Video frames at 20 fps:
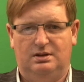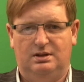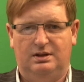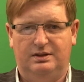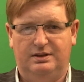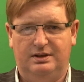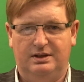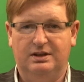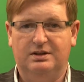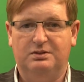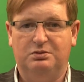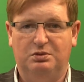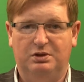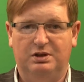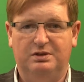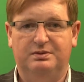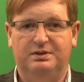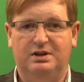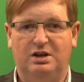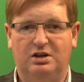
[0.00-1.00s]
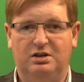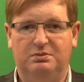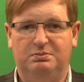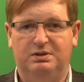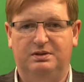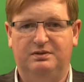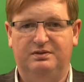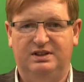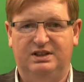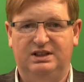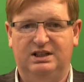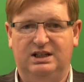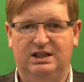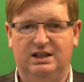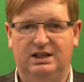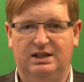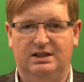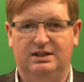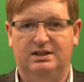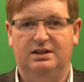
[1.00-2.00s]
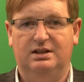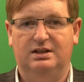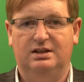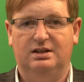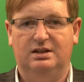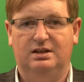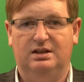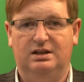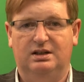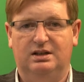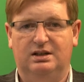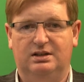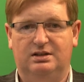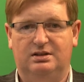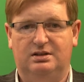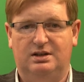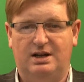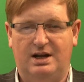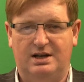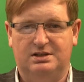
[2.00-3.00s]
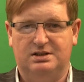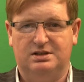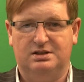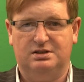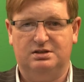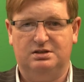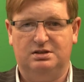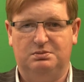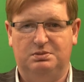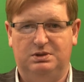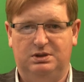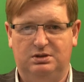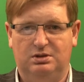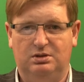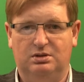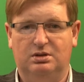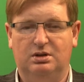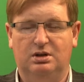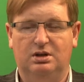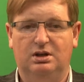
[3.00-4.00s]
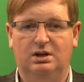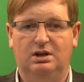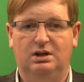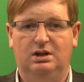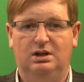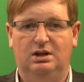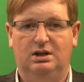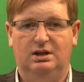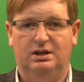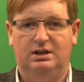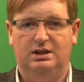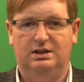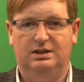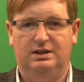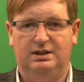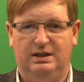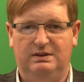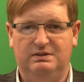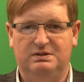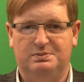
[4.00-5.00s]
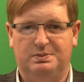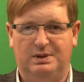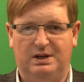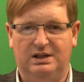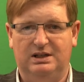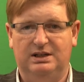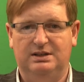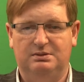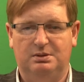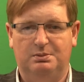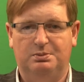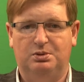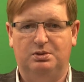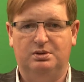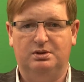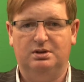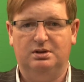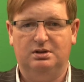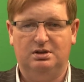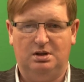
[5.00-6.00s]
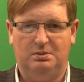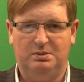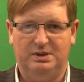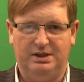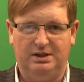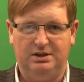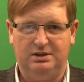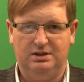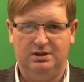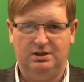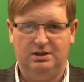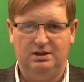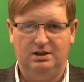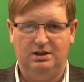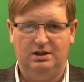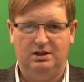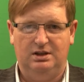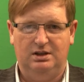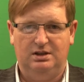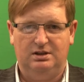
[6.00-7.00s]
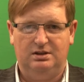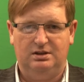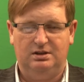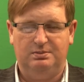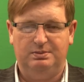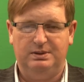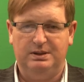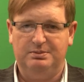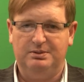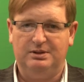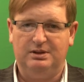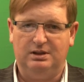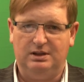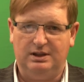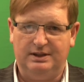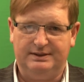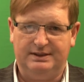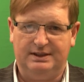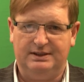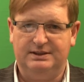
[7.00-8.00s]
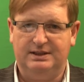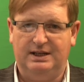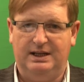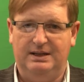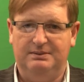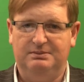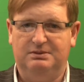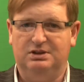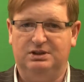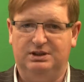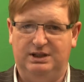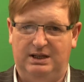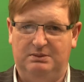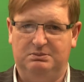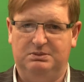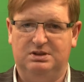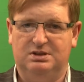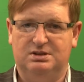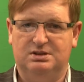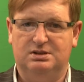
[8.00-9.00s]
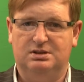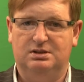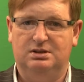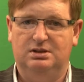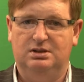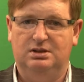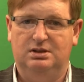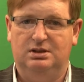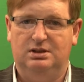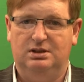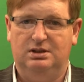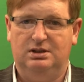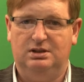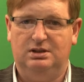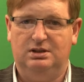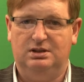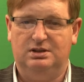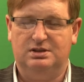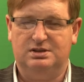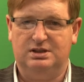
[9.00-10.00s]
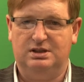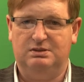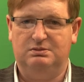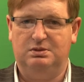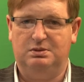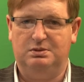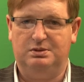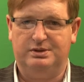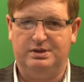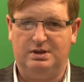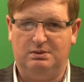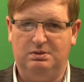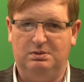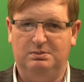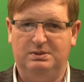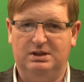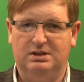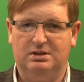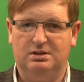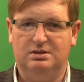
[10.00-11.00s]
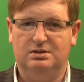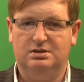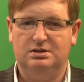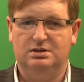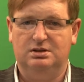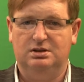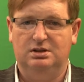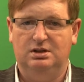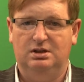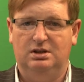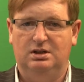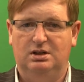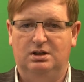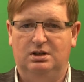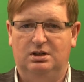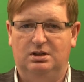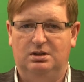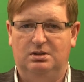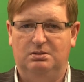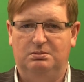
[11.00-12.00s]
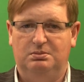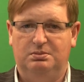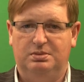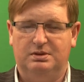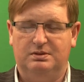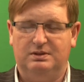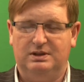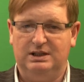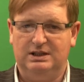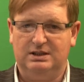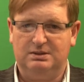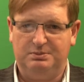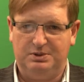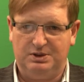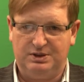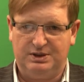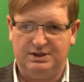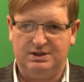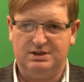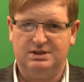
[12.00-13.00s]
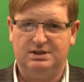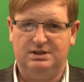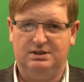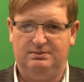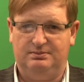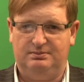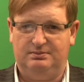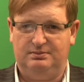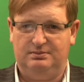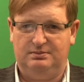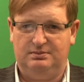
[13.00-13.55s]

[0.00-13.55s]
I think we've now been vindicated uh, in our actions that we took, again, the Eames Bradley report coming out. Now, people at that time condemned us uh, and said we were troublemakers, but I would like to put this to them.